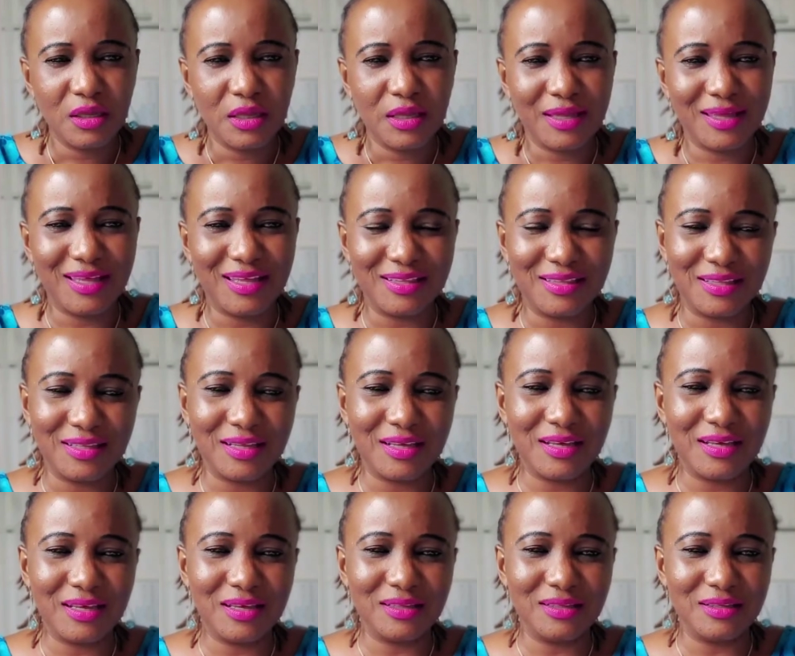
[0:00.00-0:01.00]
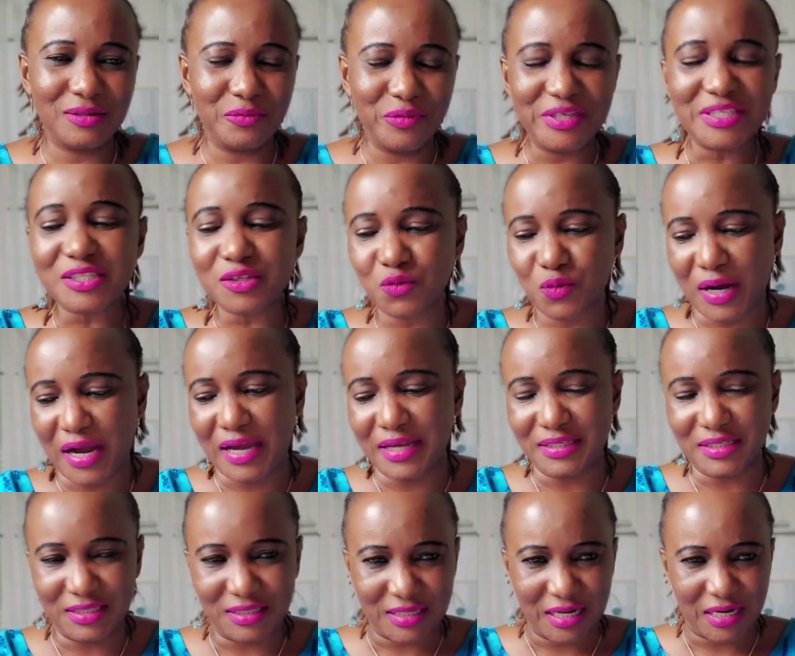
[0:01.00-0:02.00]
And the reason why I
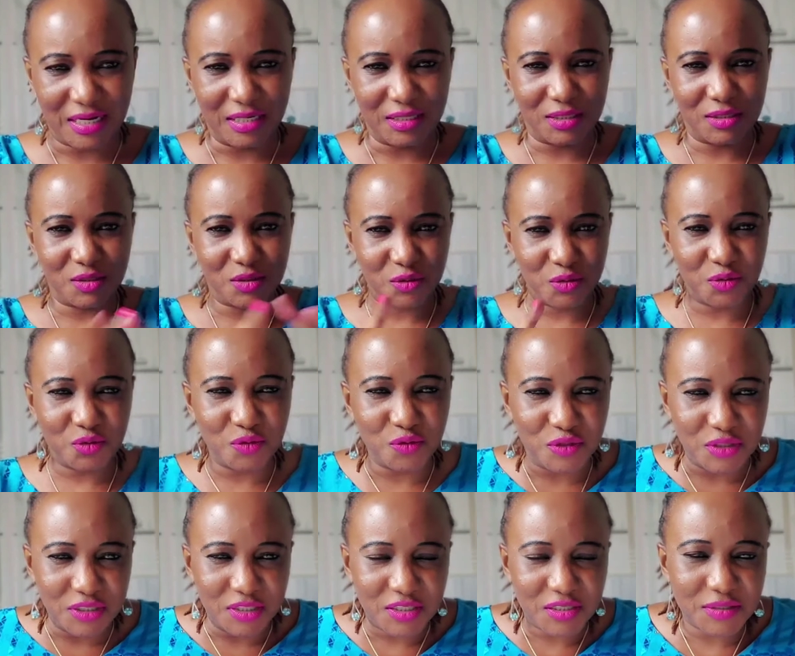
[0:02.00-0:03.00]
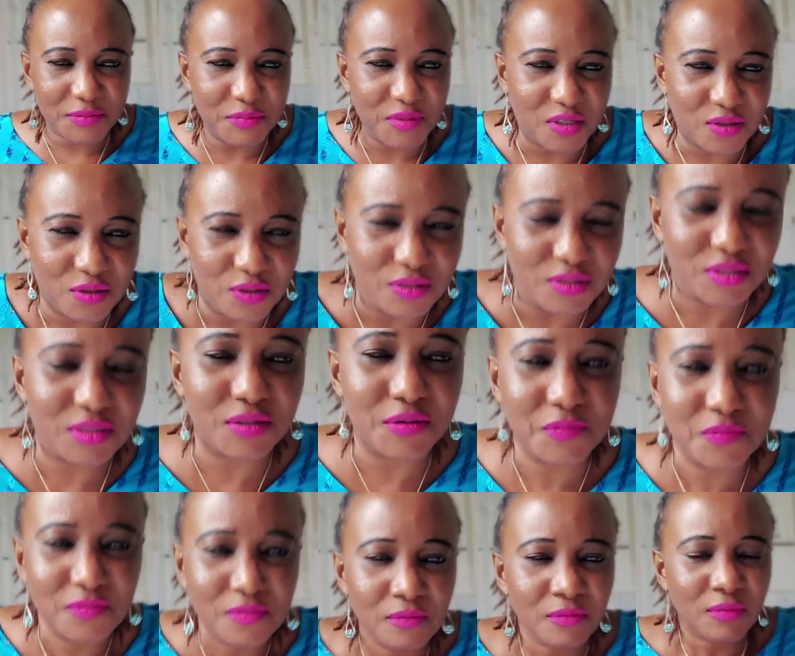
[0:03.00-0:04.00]
decided to do this because
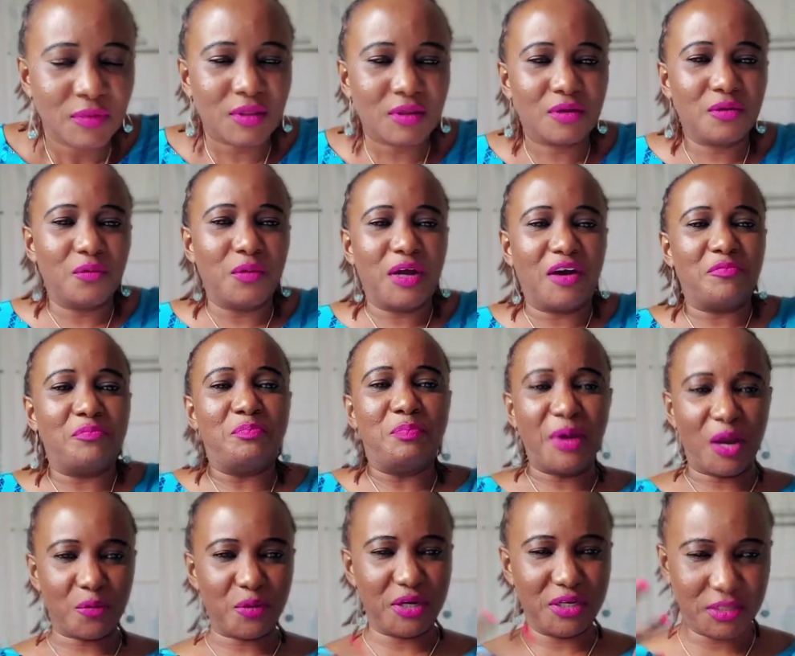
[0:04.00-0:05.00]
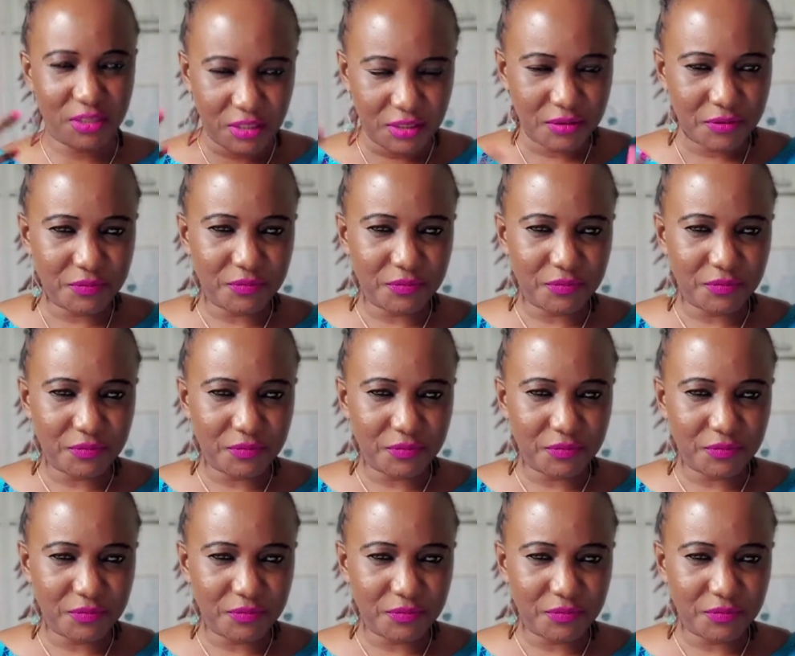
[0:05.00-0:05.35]
we have buried